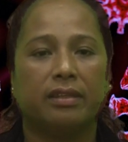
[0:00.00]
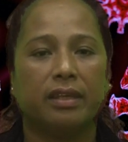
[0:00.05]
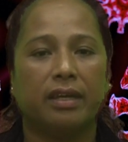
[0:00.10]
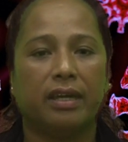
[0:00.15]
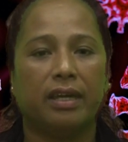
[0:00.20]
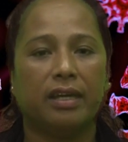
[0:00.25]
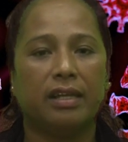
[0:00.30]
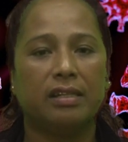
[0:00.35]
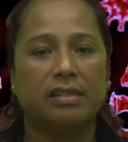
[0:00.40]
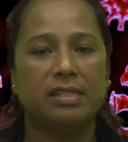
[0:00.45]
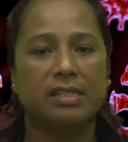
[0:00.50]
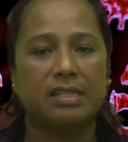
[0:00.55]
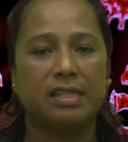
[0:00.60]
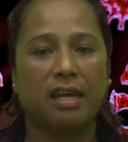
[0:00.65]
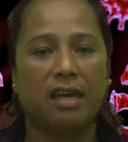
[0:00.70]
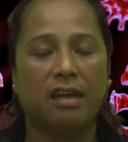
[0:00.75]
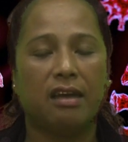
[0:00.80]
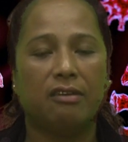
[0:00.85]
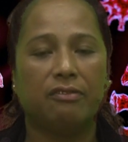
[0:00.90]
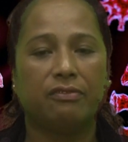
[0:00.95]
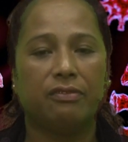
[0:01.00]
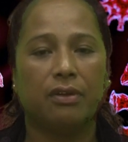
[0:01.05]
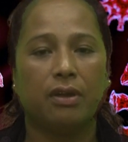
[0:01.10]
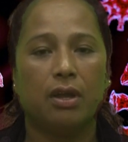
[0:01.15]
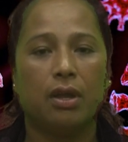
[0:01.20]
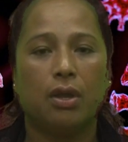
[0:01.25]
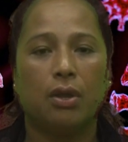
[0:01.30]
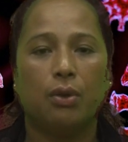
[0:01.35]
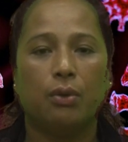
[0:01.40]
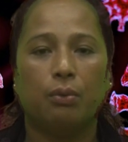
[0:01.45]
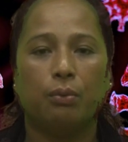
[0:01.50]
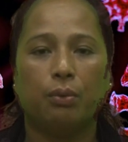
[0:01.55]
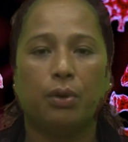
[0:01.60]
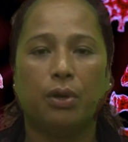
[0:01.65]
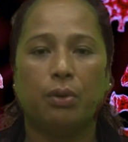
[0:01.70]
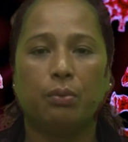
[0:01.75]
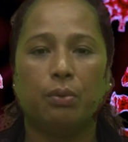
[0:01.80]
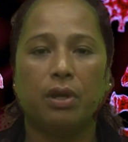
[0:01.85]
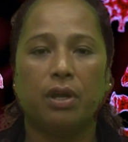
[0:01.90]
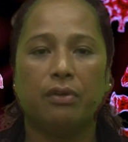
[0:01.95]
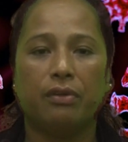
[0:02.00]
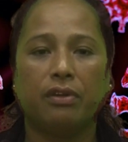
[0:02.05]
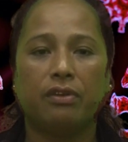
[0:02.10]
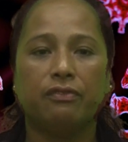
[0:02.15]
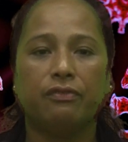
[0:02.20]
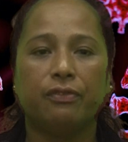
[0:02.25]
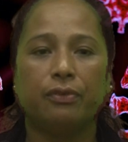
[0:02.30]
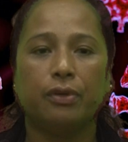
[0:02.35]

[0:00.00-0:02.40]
The health staff were wearing